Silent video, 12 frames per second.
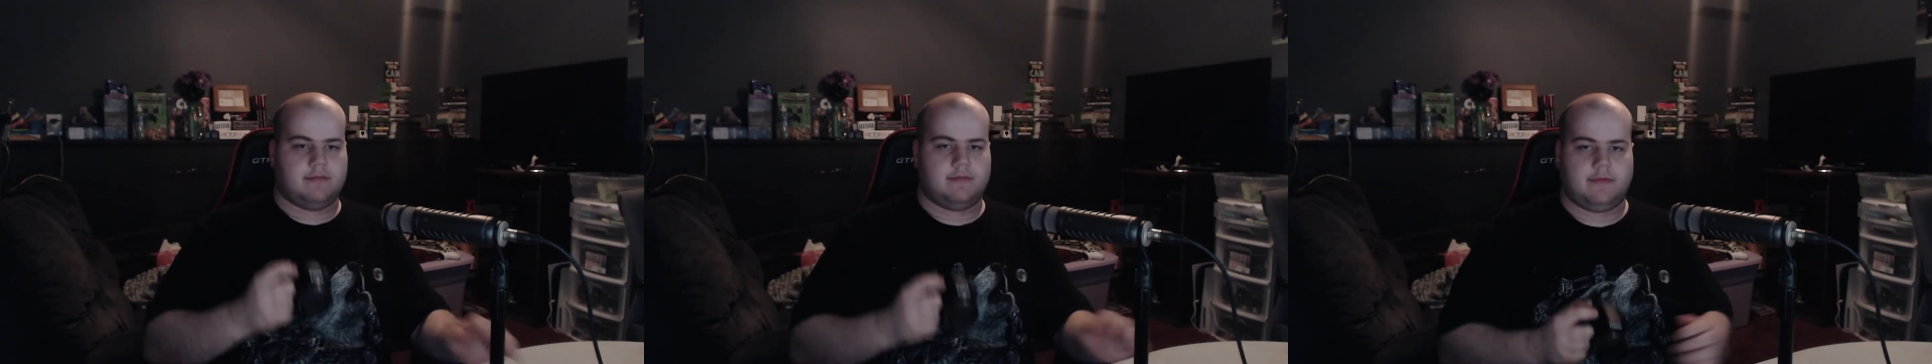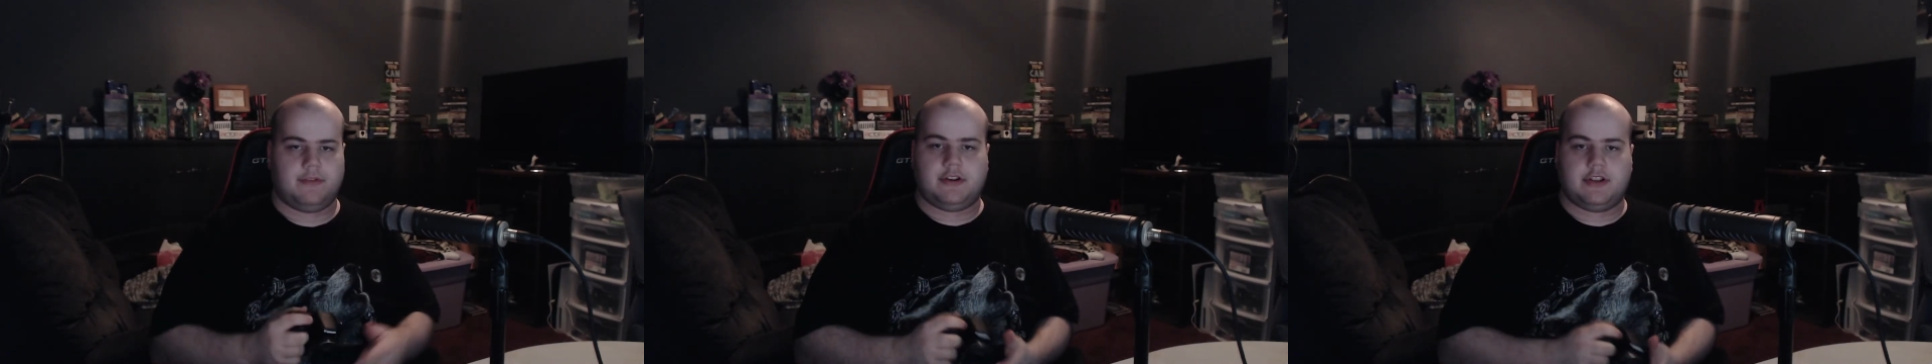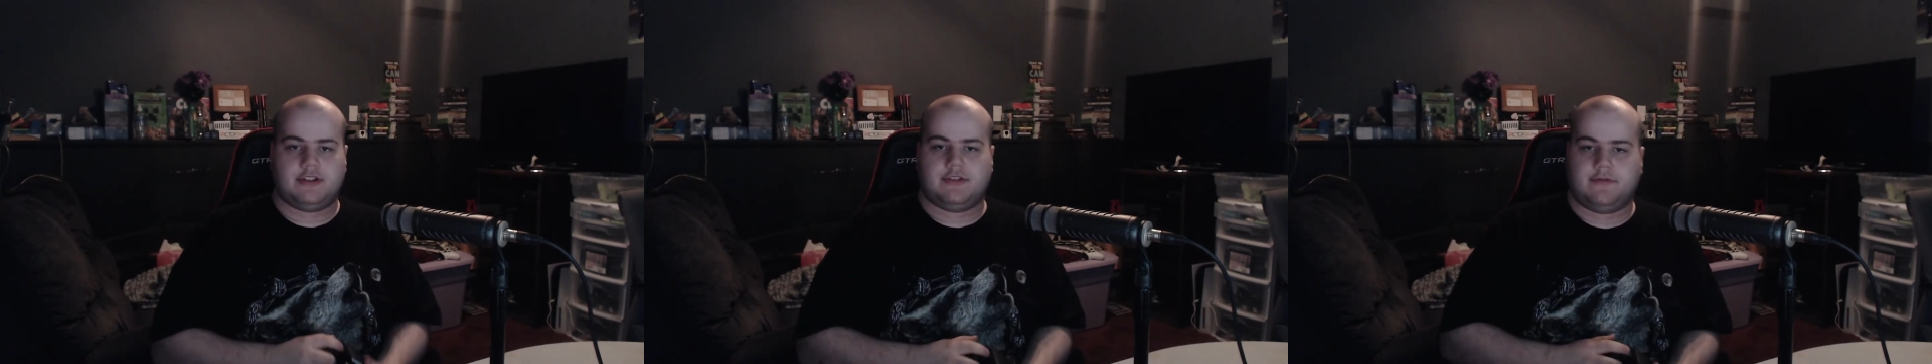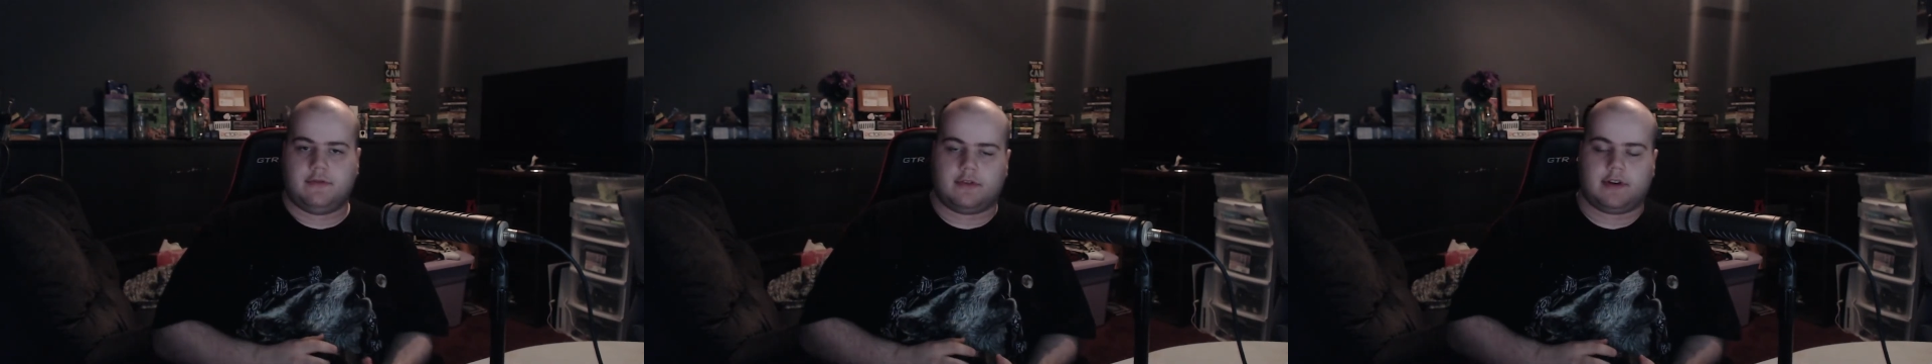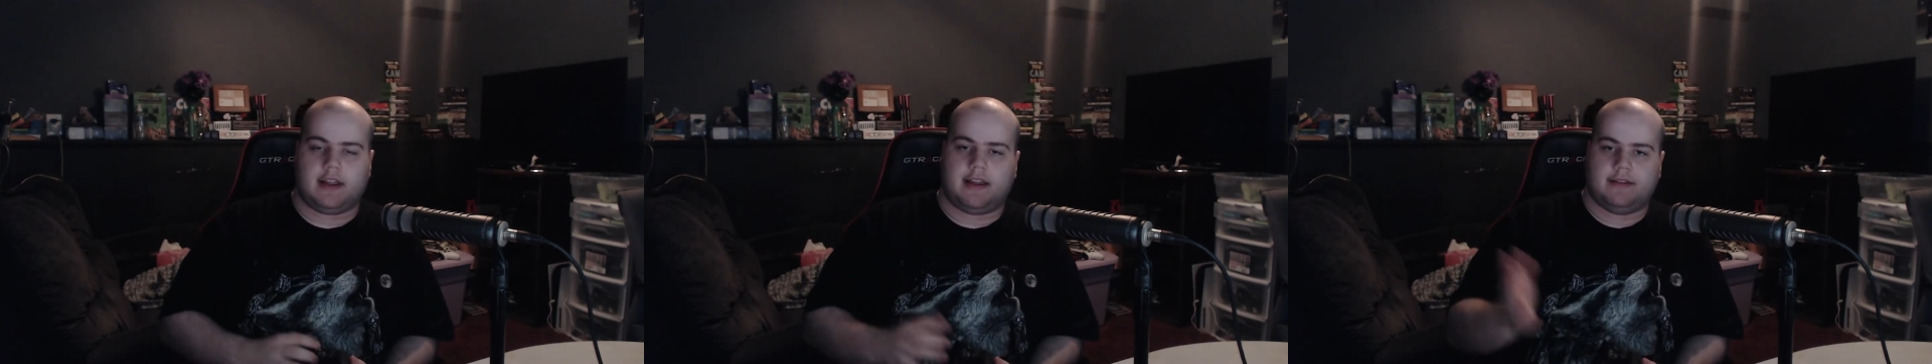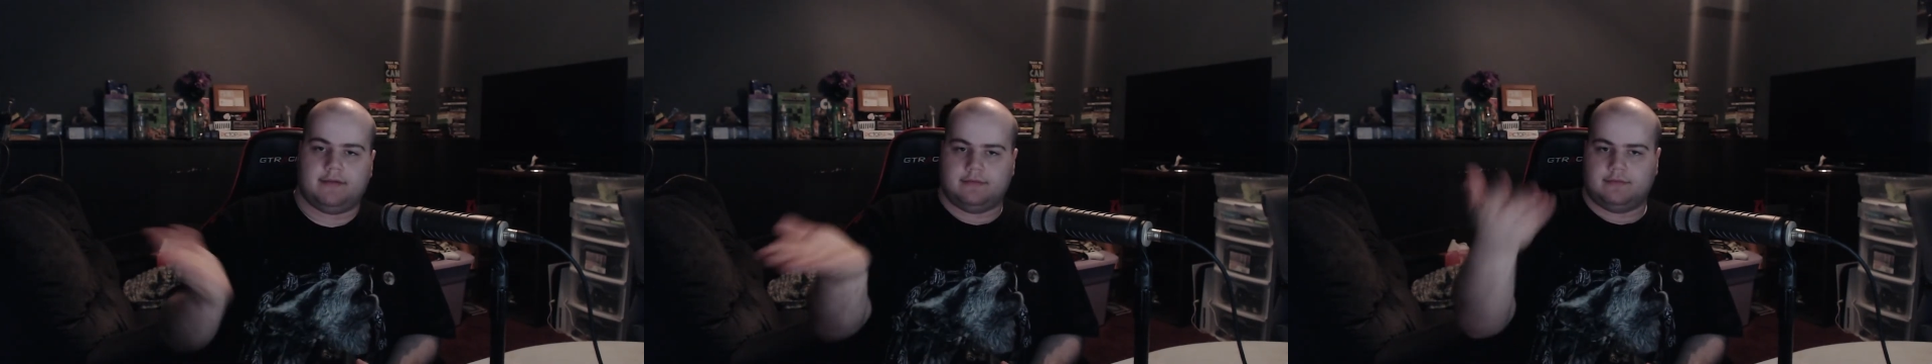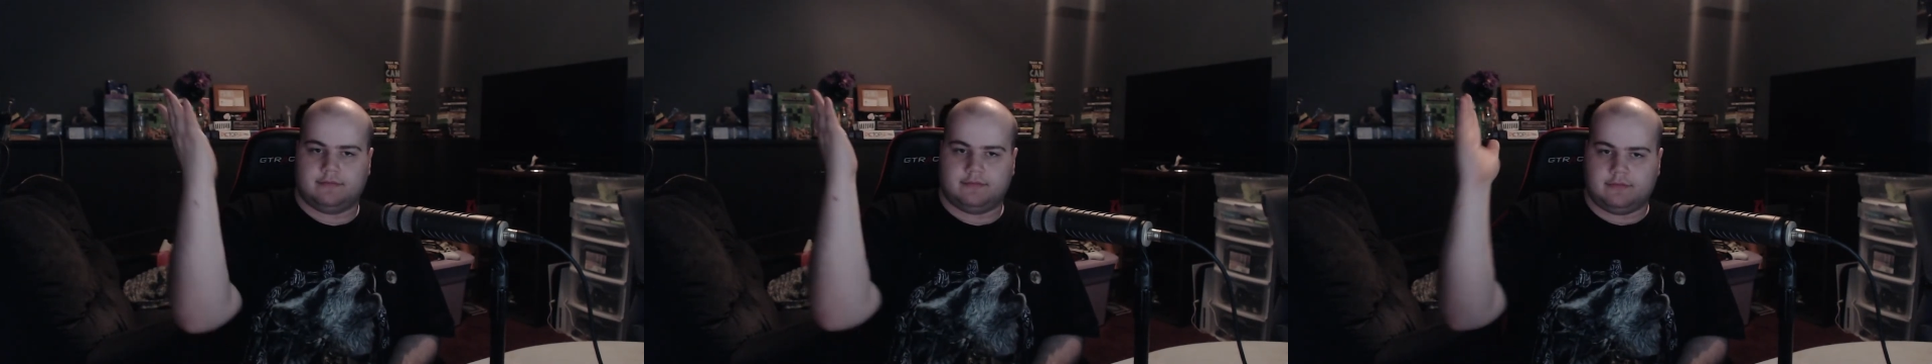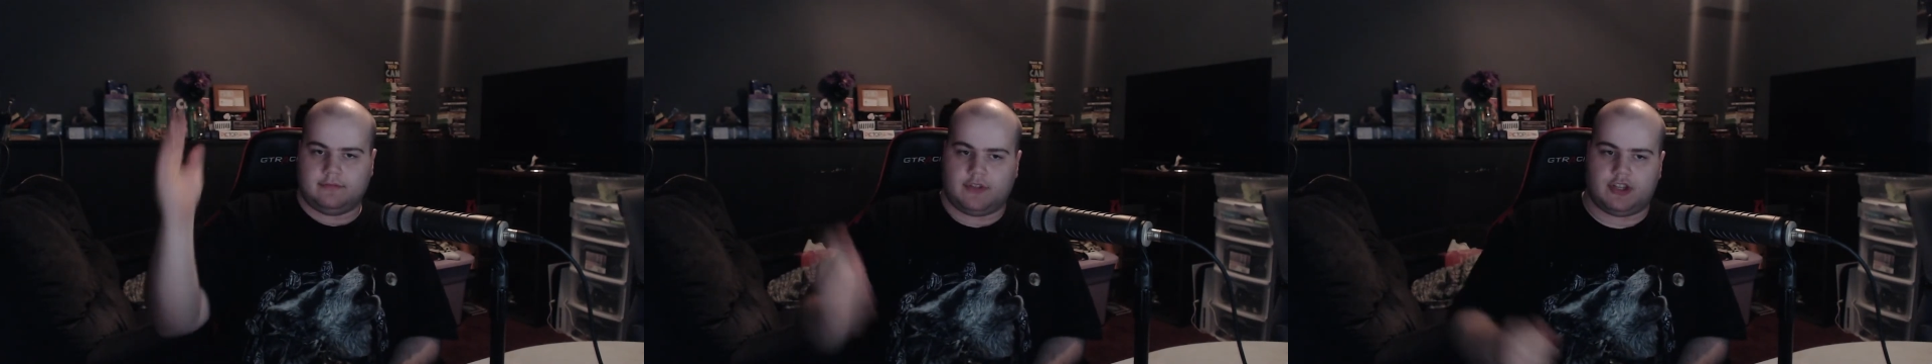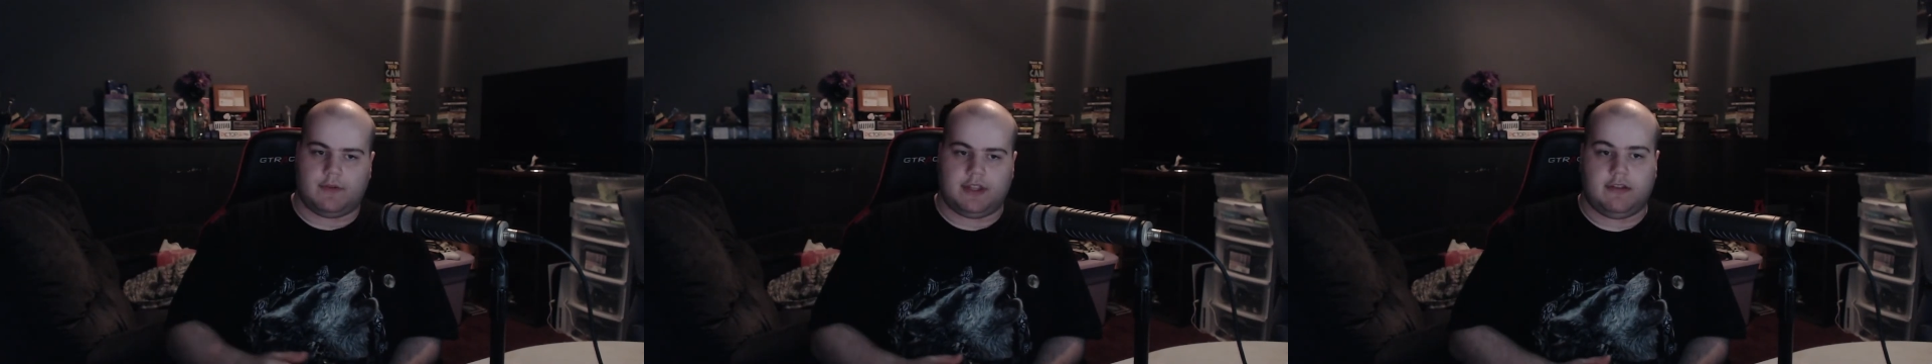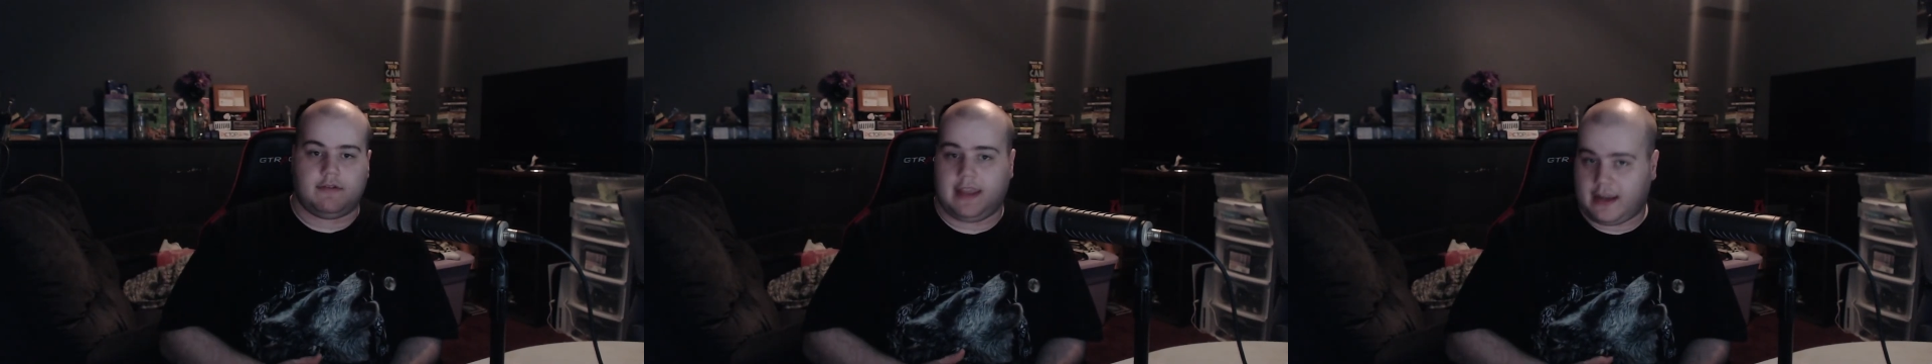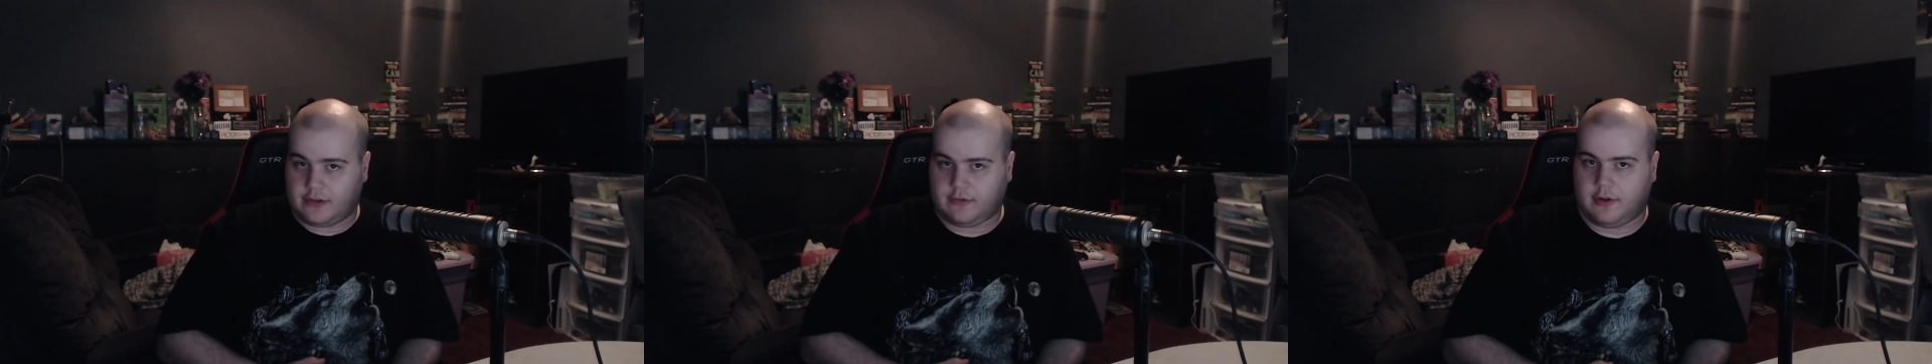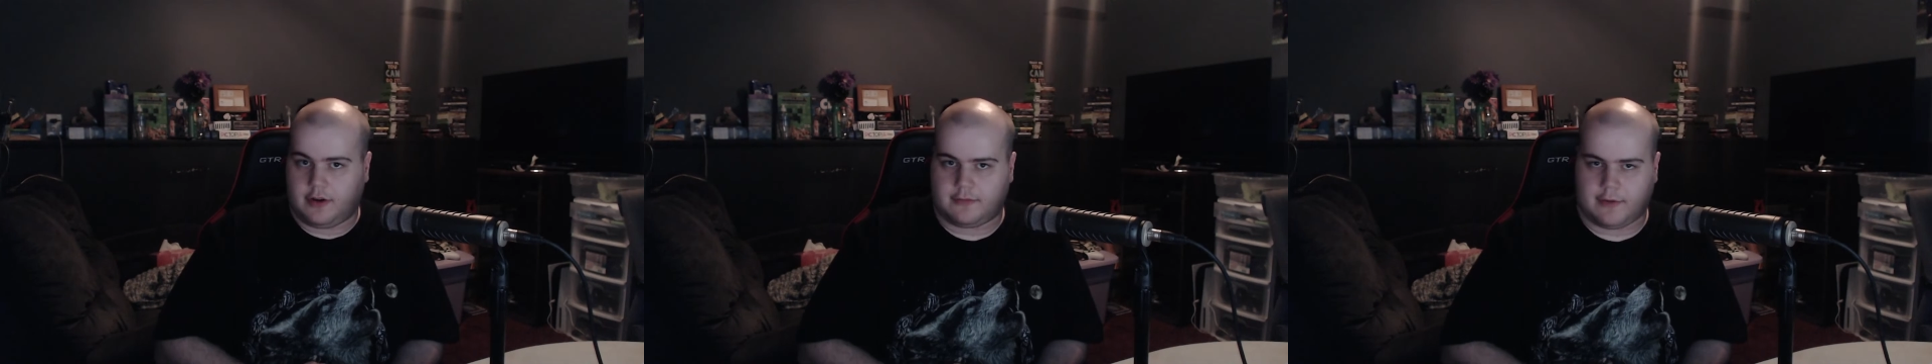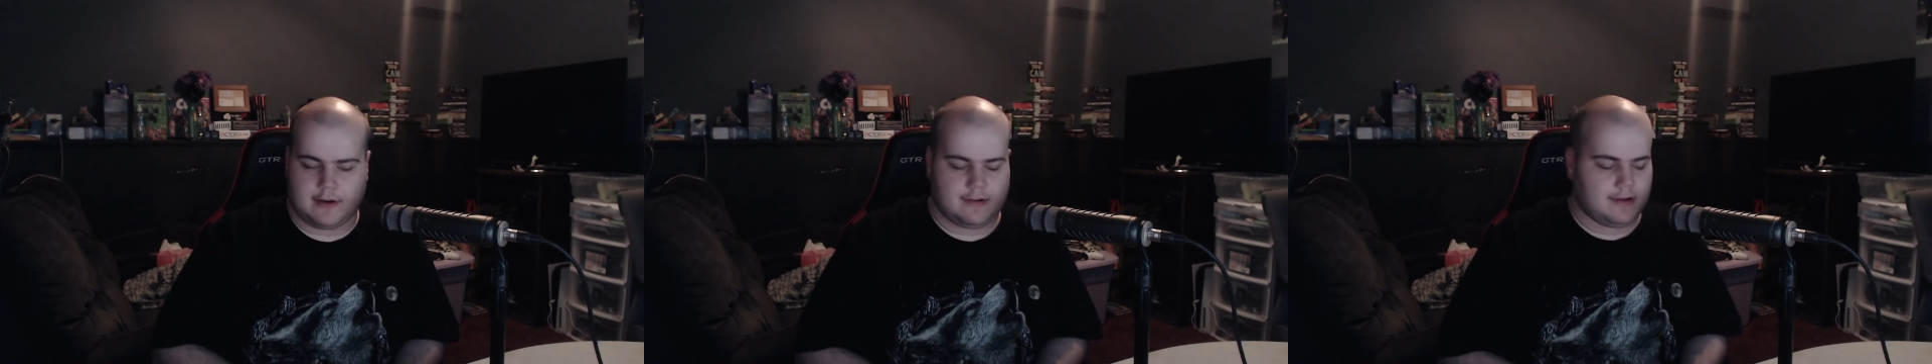footage for showing you the actual hardware.